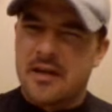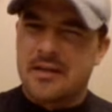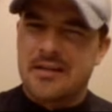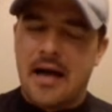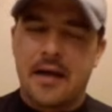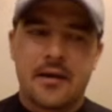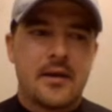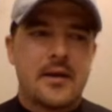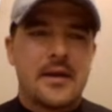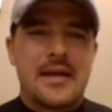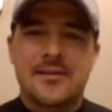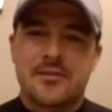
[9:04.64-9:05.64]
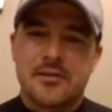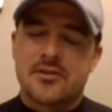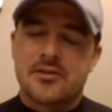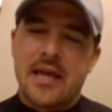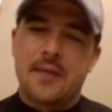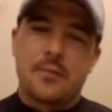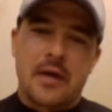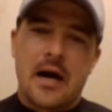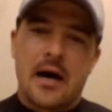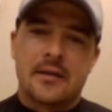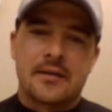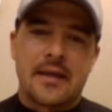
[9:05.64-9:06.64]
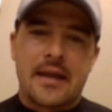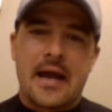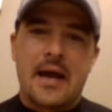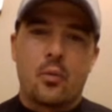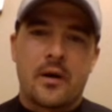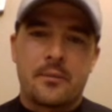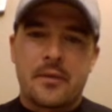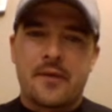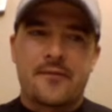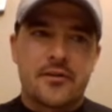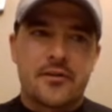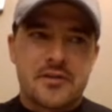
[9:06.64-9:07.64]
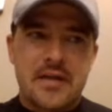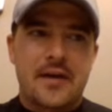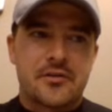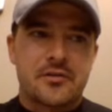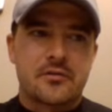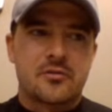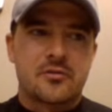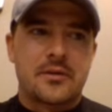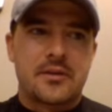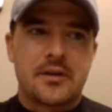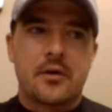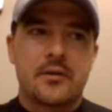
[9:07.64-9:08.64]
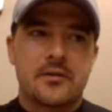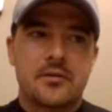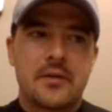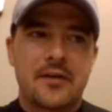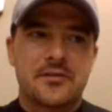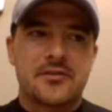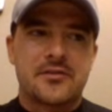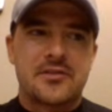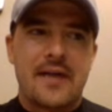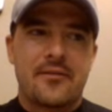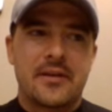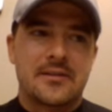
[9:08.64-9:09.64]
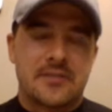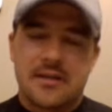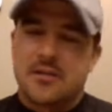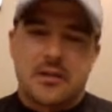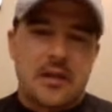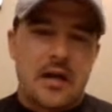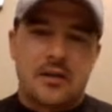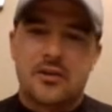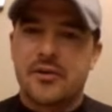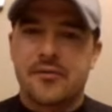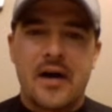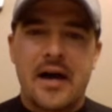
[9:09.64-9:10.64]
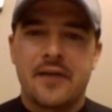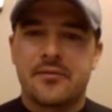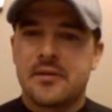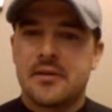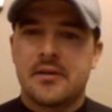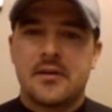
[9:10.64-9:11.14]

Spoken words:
is not a lot, is the same gun that I won my first nationals with in 2007. It's a Glock 35.